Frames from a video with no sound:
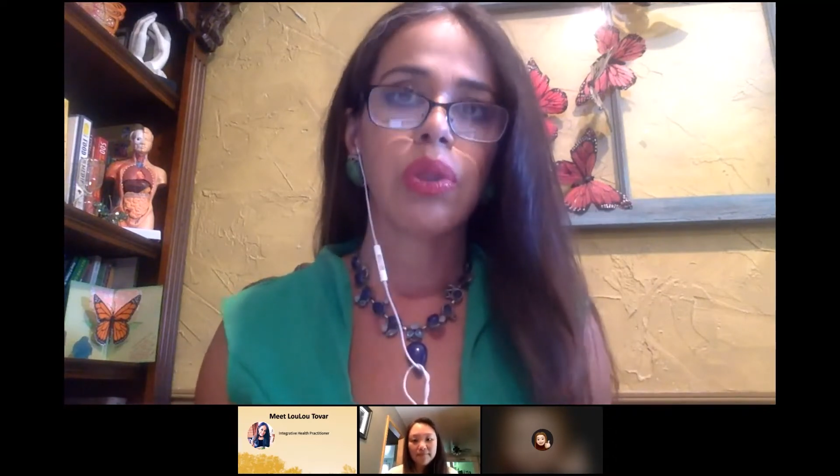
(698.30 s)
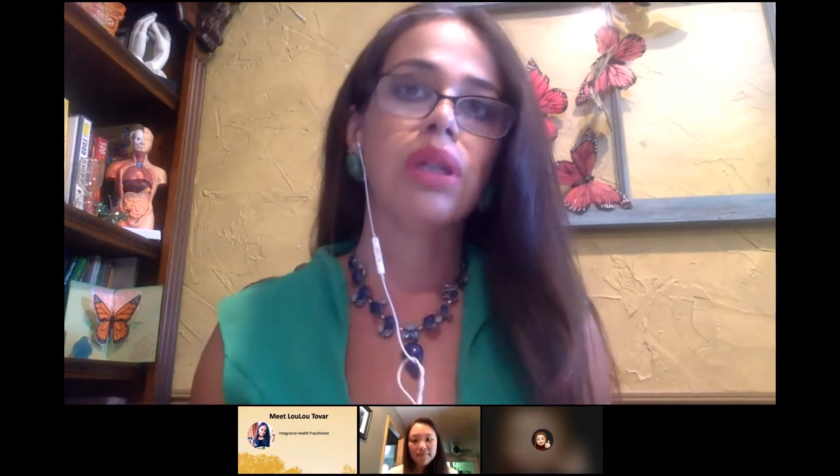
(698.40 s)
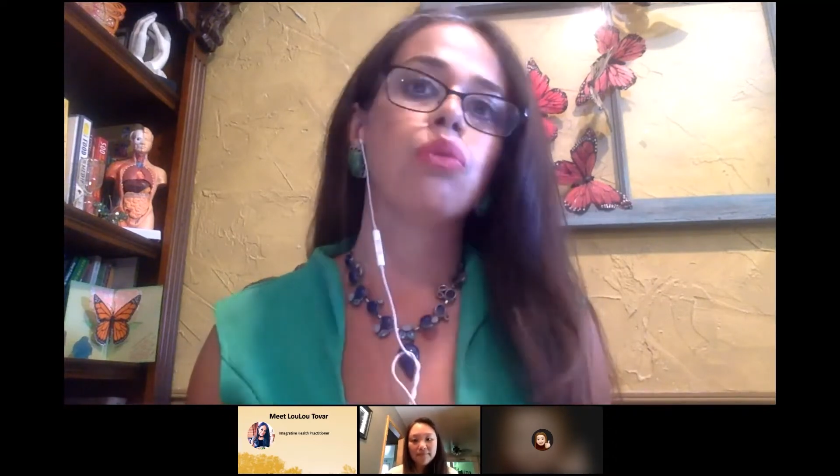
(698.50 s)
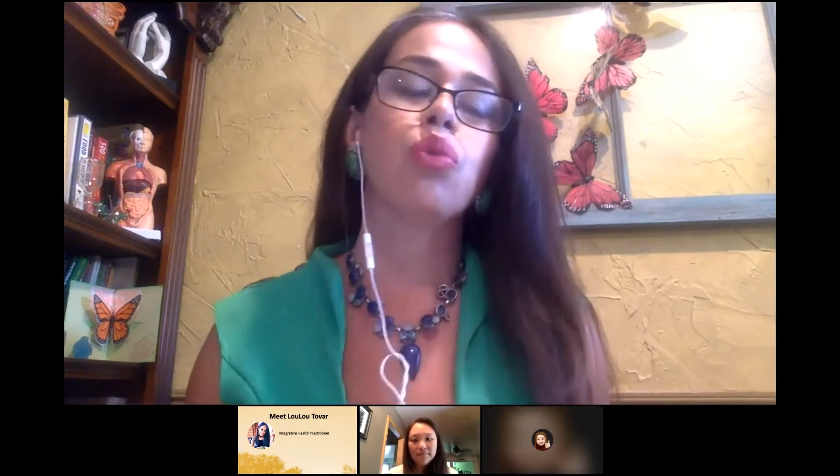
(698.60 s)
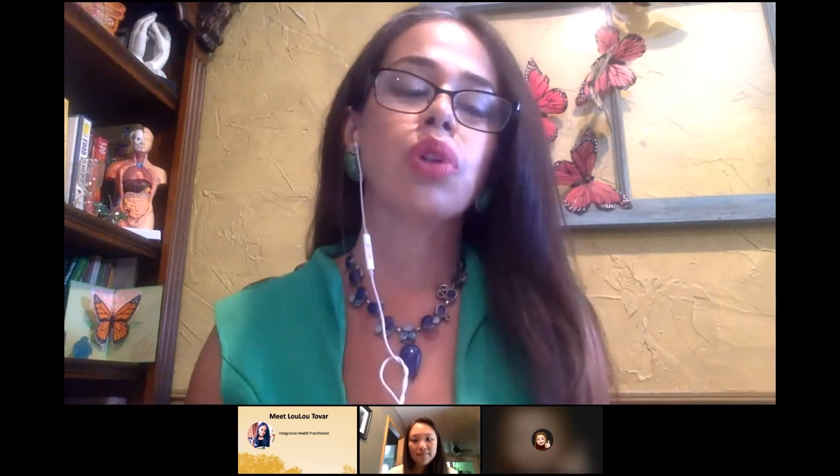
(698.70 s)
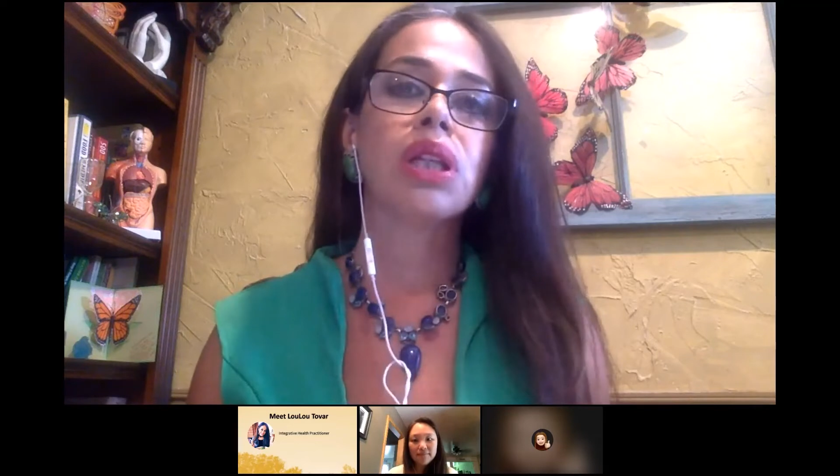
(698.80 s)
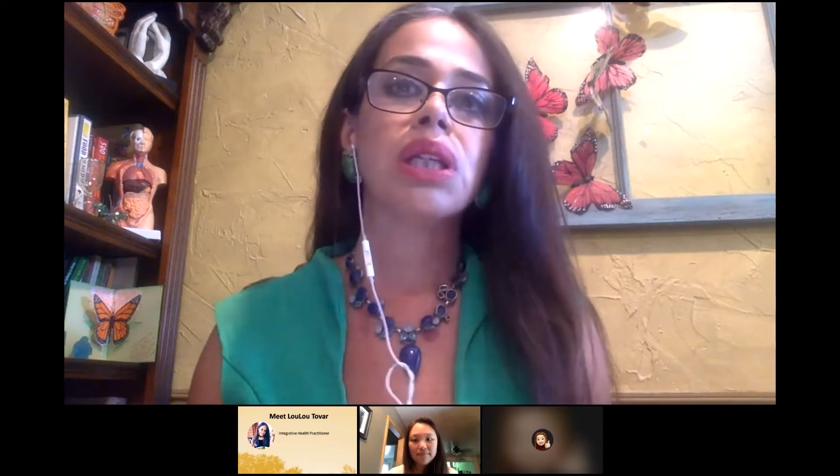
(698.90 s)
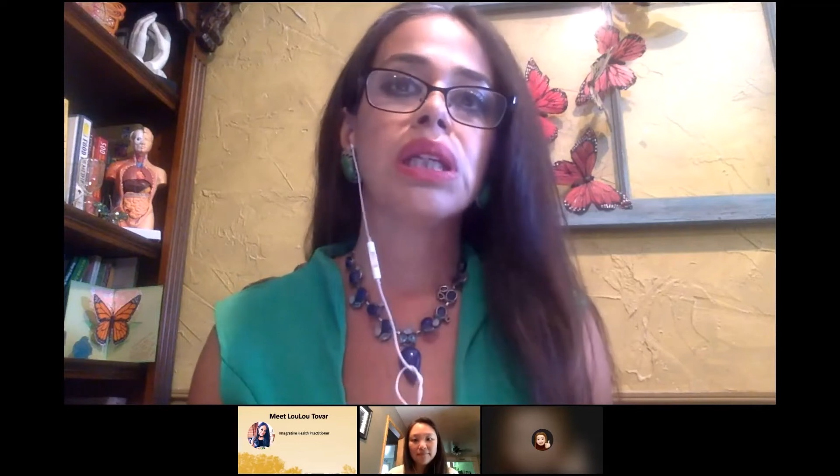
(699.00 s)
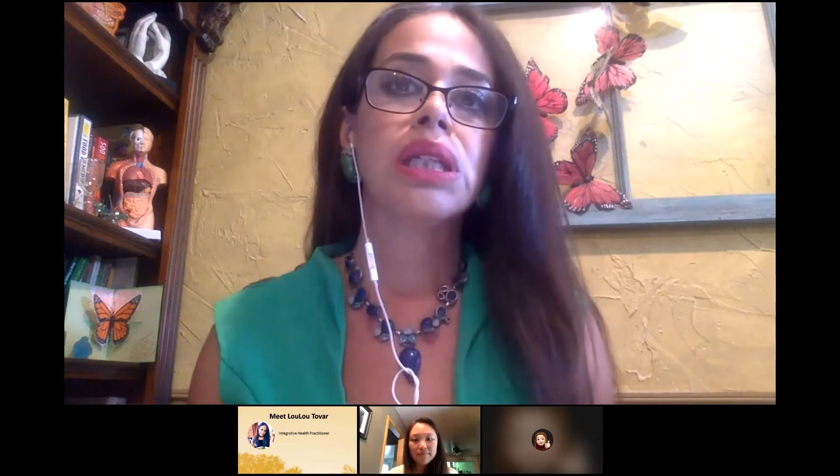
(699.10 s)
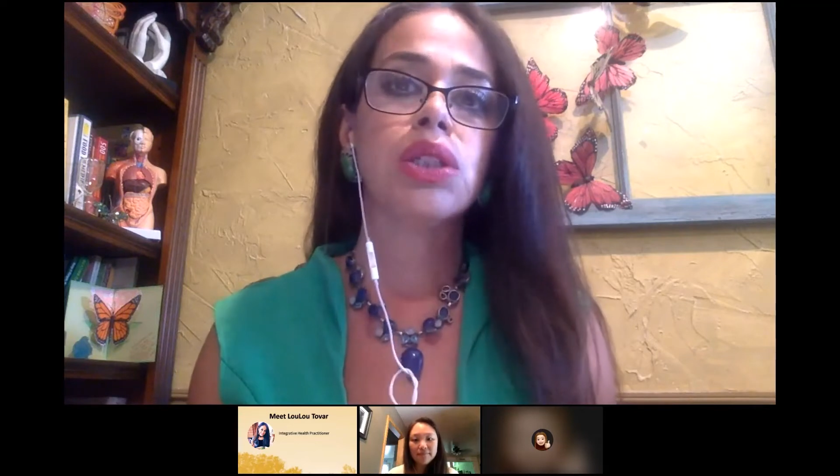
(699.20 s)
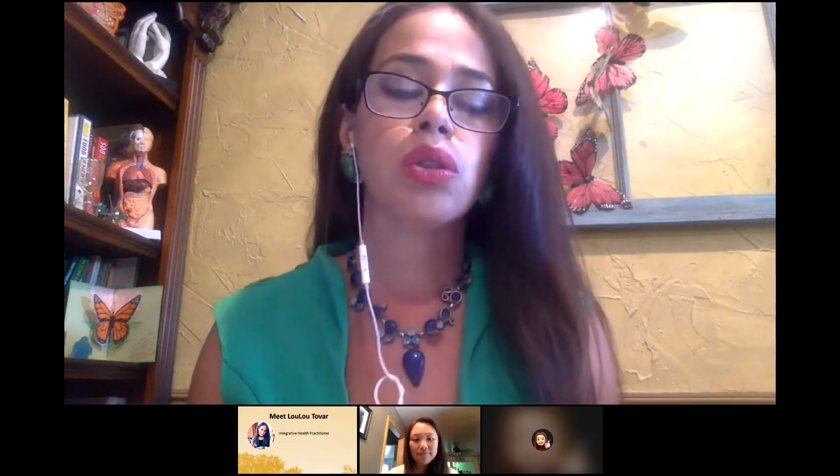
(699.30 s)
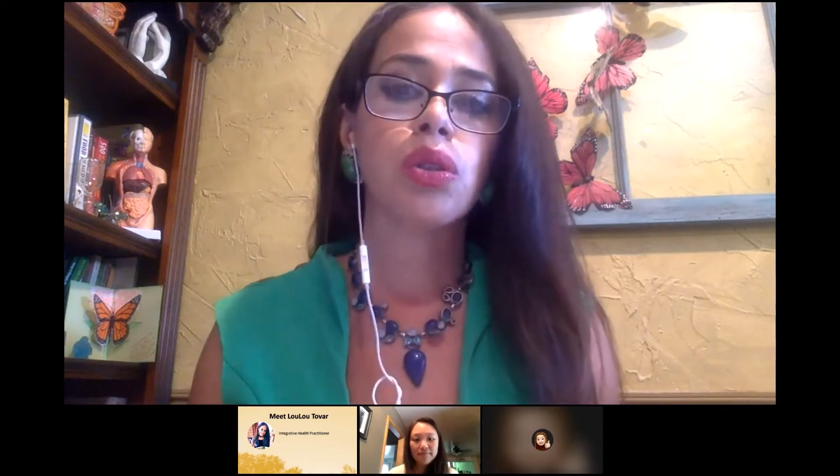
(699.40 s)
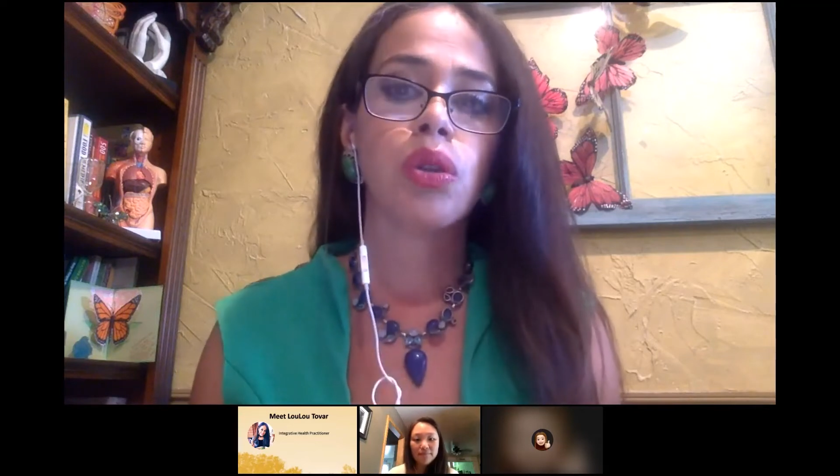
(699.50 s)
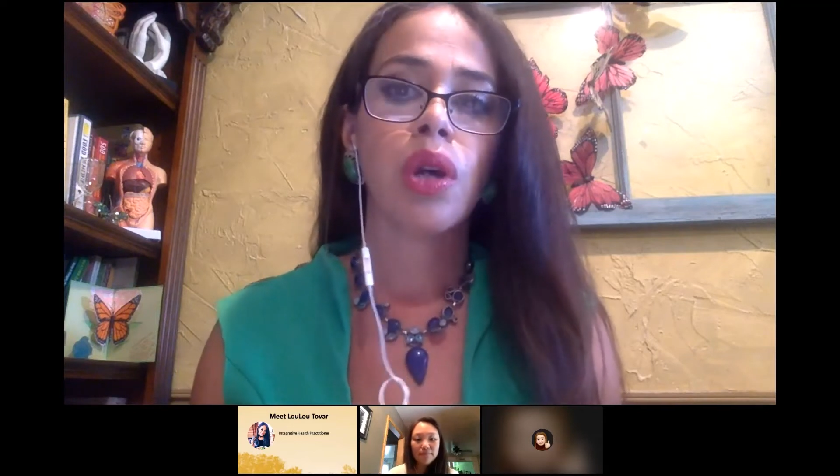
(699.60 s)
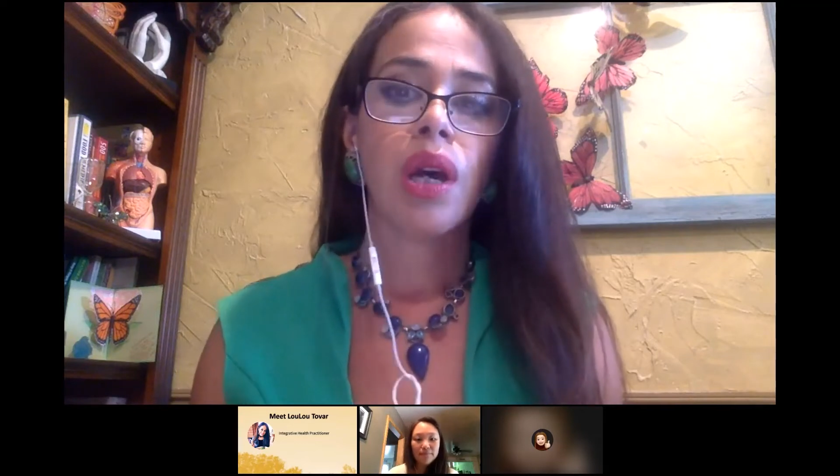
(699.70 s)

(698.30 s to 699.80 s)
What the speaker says: really need to